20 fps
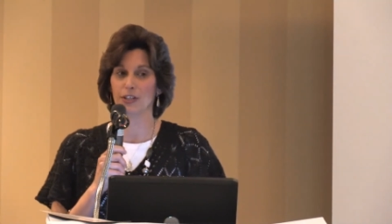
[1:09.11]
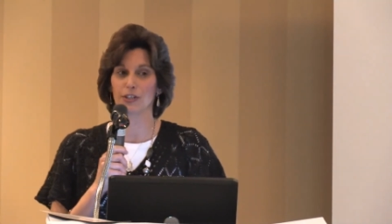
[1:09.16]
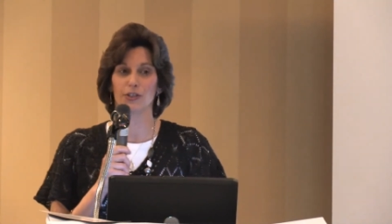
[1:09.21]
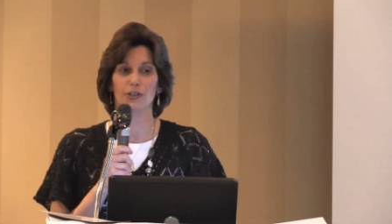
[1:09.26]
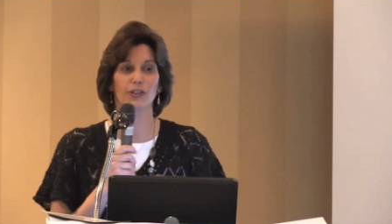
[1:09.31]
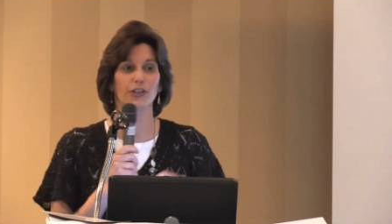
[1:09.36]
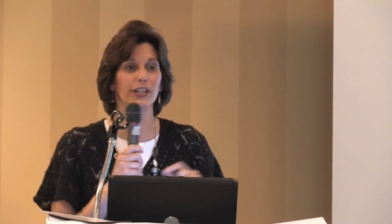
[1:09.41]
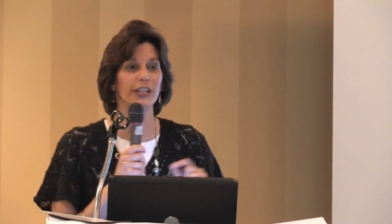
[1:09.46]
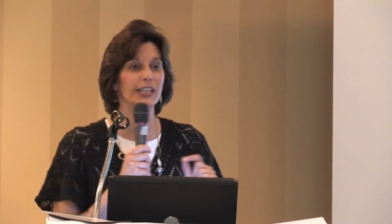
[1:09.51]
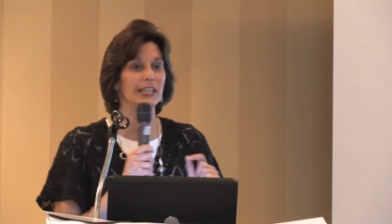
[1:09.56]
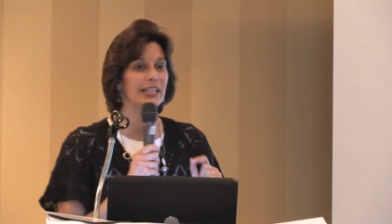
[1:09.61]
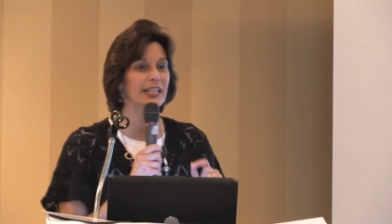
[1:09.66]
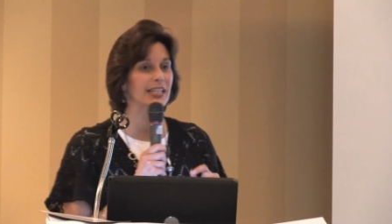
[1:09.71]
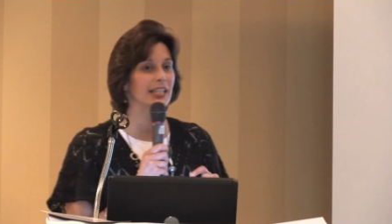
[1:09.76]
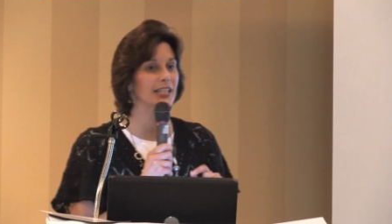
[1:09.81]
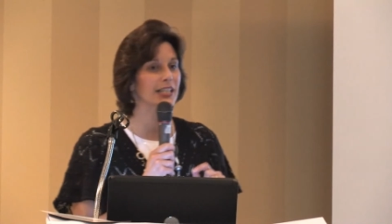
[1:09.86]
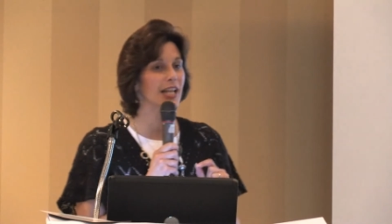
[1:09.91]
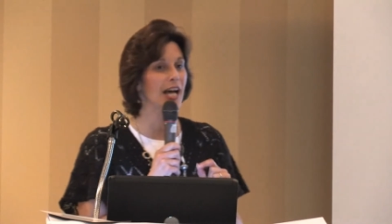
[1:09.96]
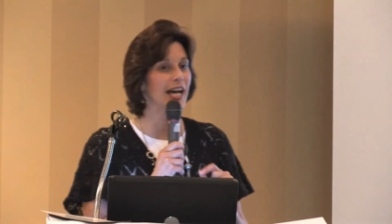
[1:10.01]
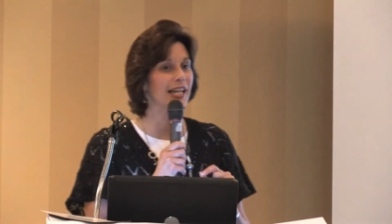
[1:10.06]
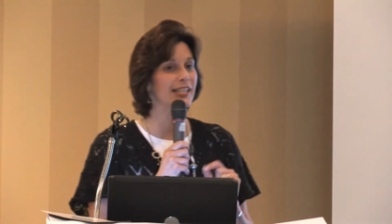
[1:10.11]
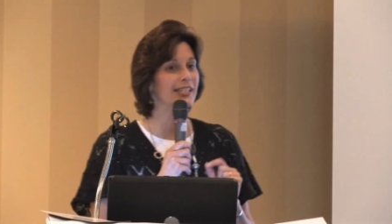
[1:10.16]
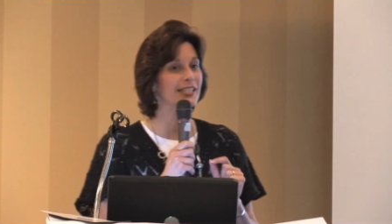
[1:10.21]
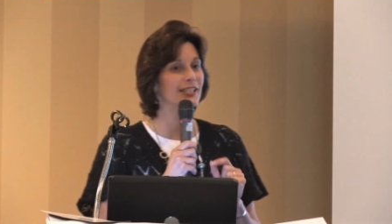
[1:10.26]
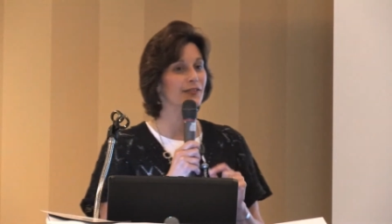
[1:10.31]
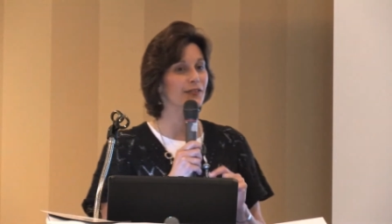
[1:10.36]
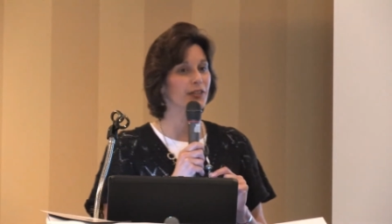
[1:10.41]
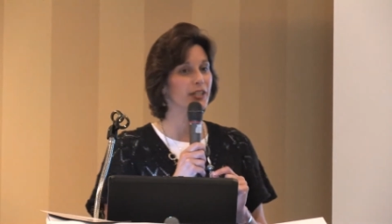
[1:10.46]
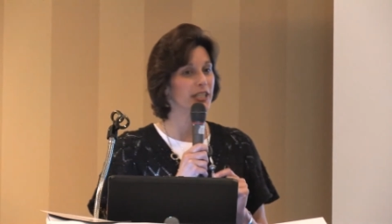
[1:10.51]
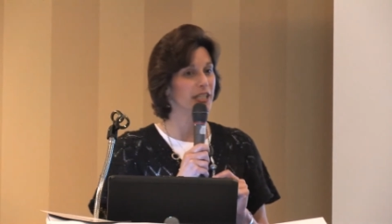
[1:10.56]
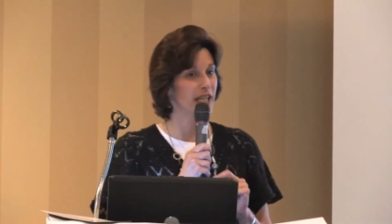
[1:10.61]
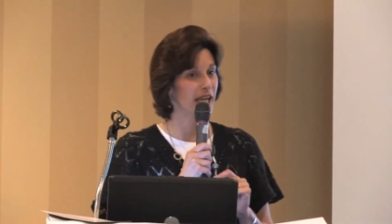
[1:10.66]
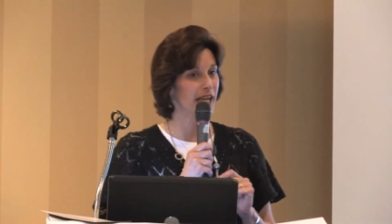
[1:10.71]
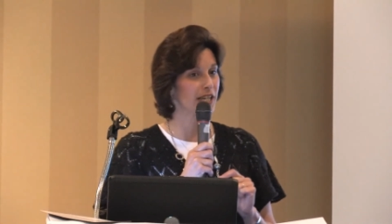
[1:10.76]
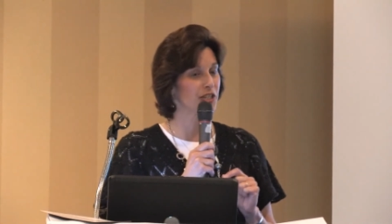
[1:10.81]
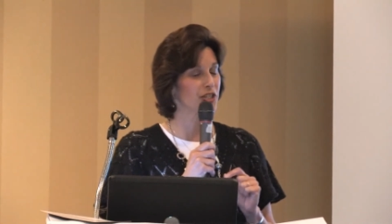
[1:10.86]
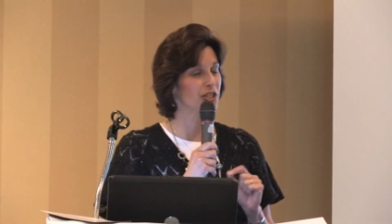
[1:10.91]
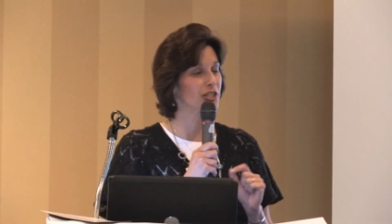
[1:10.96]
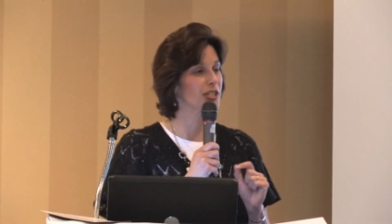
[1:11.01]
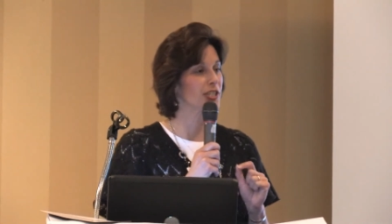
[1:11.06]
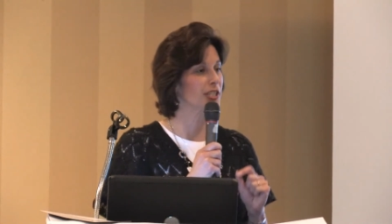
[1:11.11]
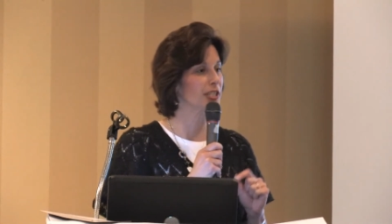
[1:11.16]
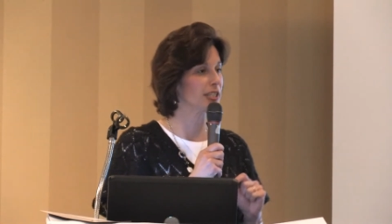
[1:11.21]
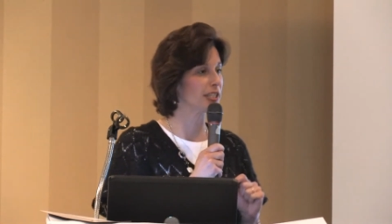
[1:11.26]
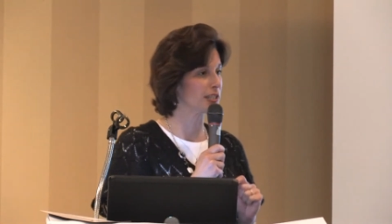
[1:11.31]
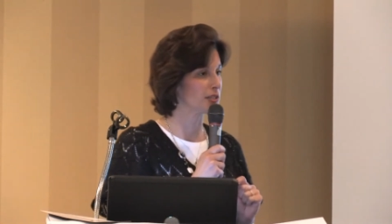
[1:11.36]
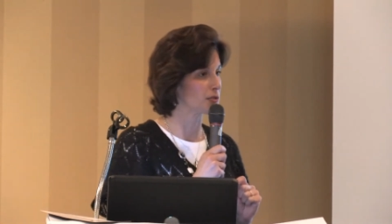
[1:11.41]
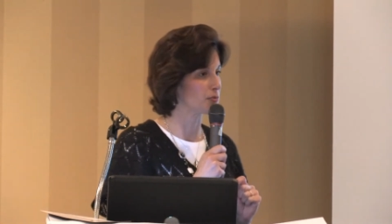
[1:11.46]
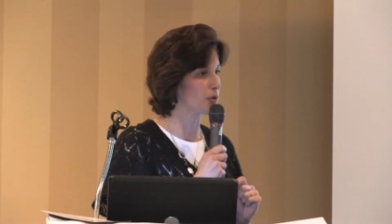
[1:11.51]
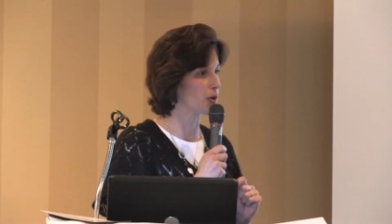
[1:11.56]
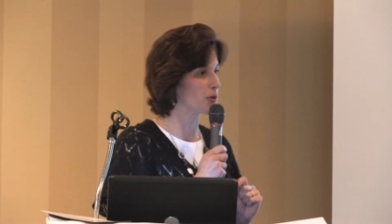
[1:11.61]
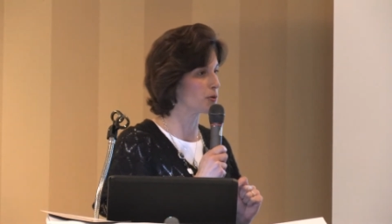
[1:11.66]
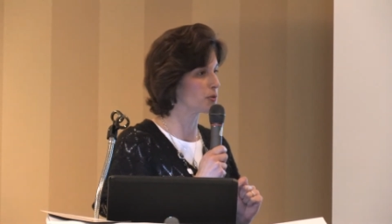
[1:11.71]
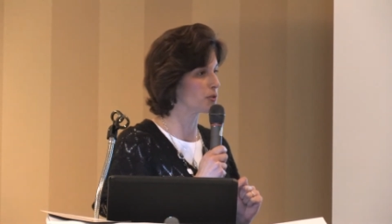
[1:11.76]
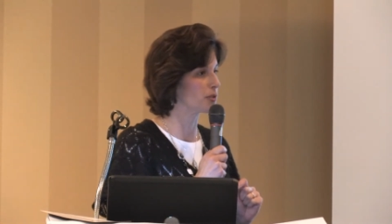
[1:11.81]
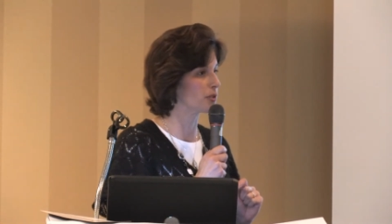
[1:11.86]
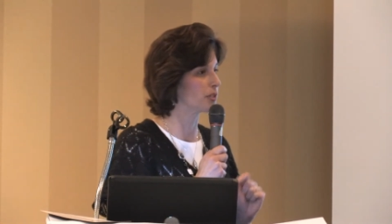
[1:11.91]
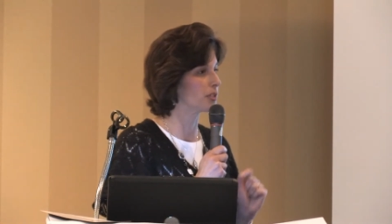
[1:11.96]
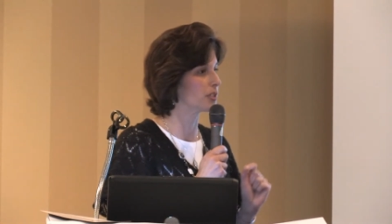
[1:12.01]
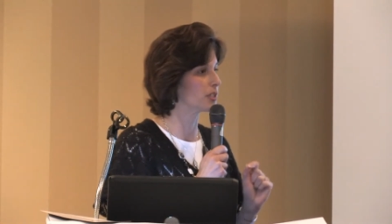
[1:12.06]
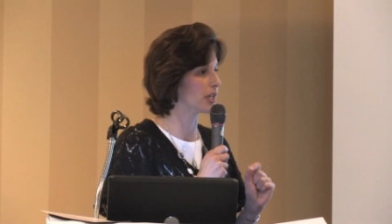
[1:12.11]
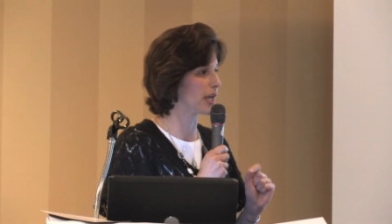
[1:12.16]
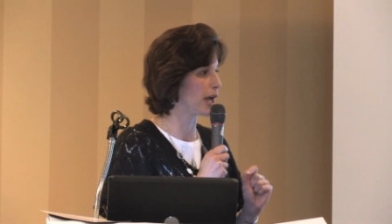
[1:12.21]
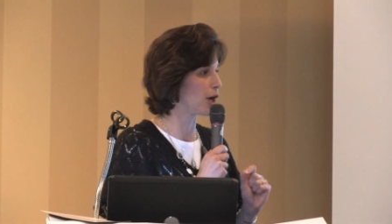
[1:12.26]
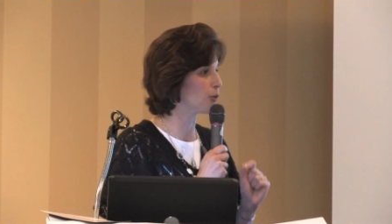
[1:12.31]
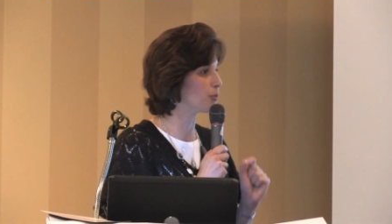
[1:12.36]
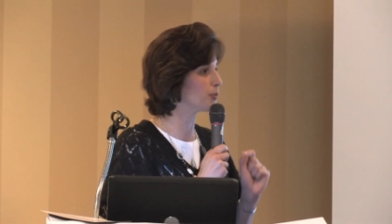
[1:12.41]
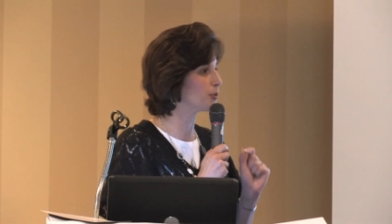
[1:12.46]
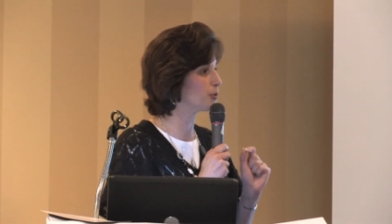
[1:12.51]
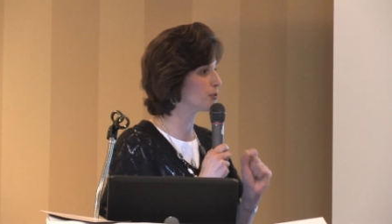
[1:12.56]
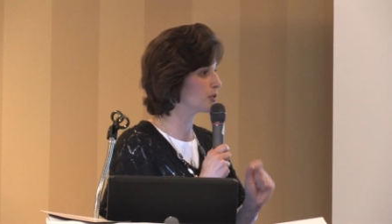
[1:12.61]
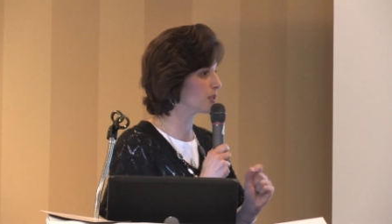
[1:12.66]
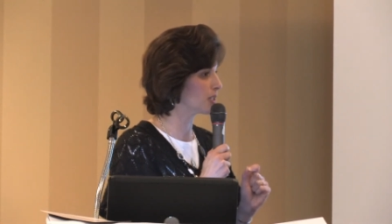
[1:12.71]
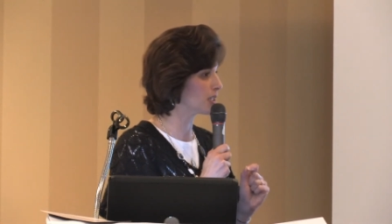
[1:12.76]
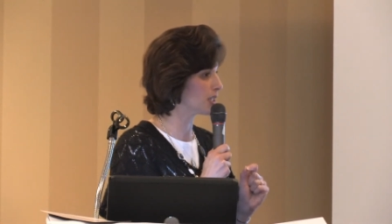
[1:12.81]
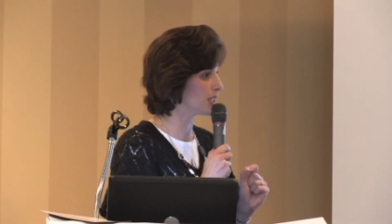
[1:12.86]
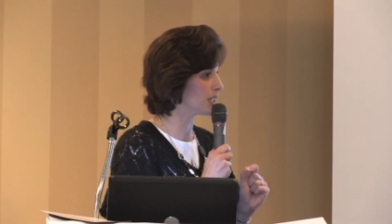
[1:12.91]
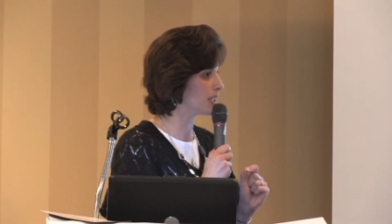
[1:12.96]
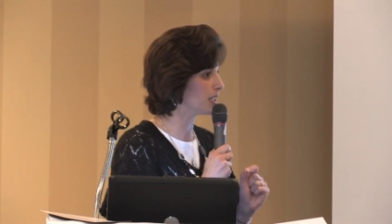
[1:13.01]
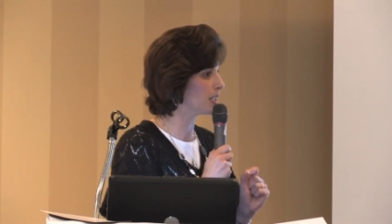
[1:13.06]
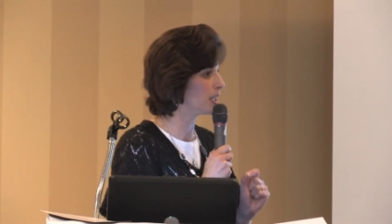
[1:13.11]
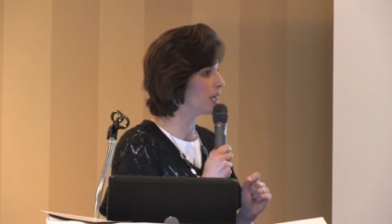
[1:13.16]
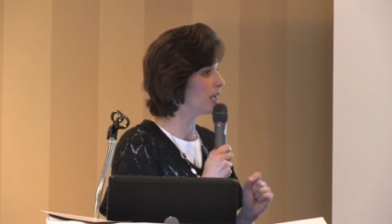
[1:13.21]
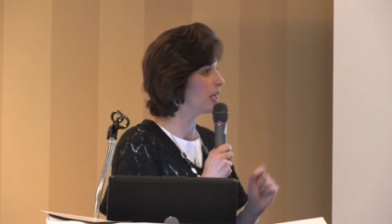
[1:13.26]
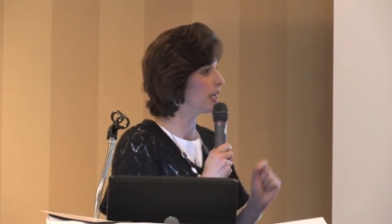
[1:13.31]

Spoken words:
You're going to need a lot of different gadgets and gizmos to help you see